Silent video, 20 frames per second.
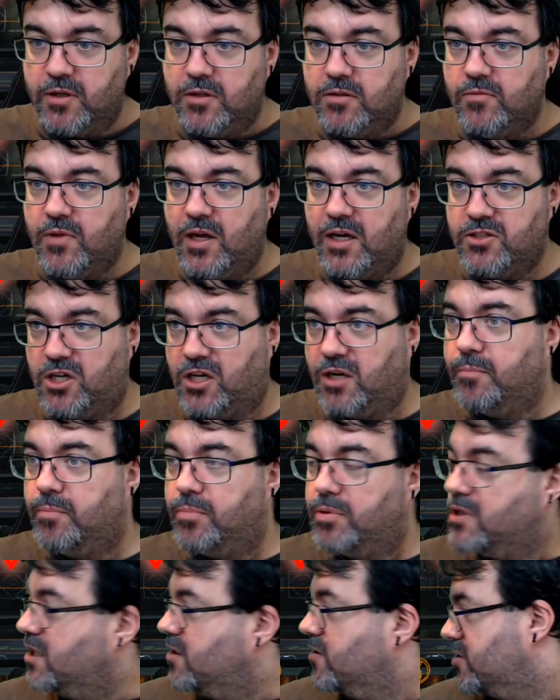That is a
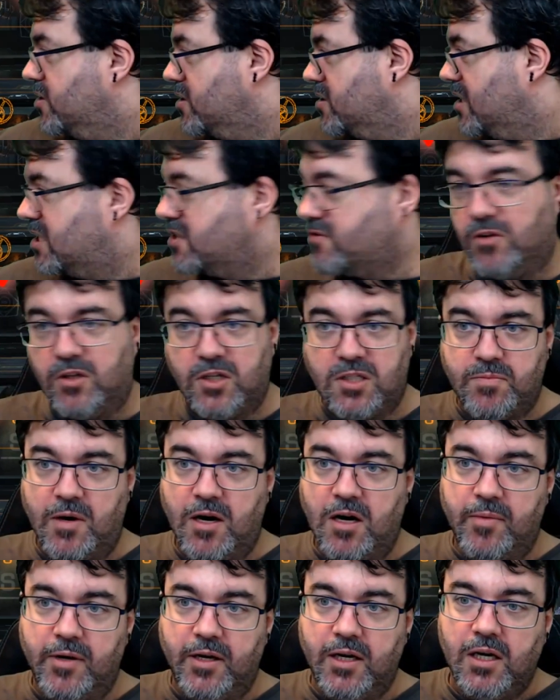completely successful
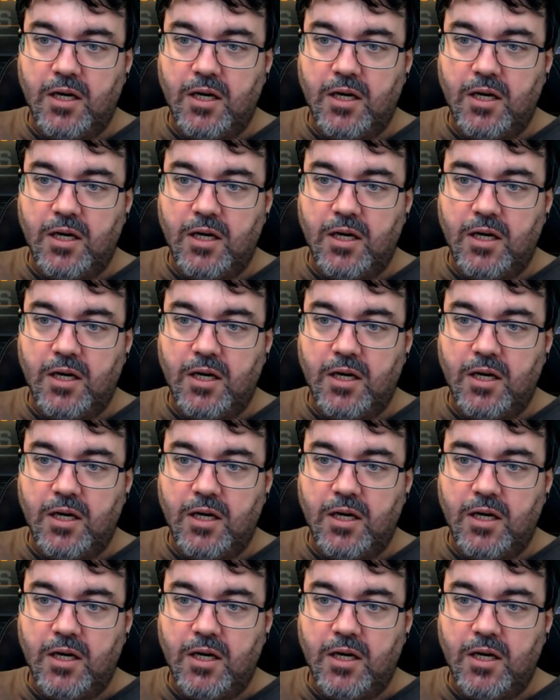experiment.